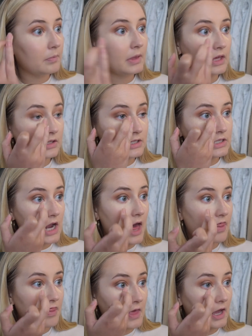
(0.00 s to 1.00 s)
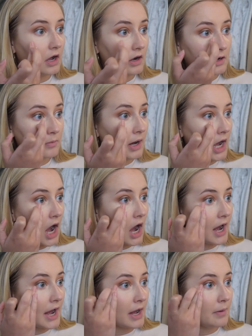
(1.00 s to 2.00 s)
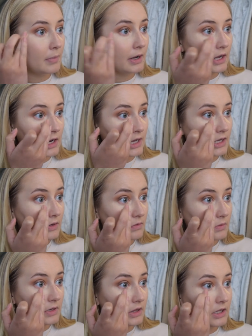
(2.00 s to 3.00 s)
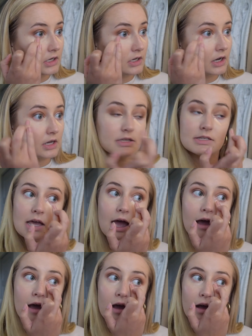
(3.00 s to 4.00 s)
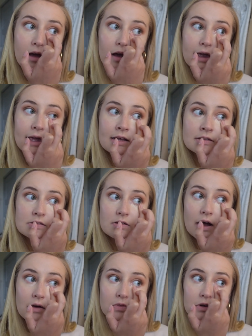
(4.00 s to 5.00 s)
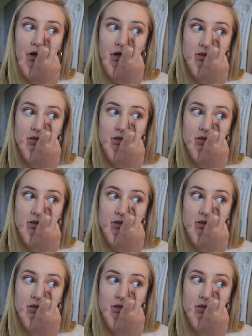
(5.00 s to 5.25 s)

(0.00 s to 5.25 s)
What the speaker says: because it's not thick under my eye, but it really does cancel out the dark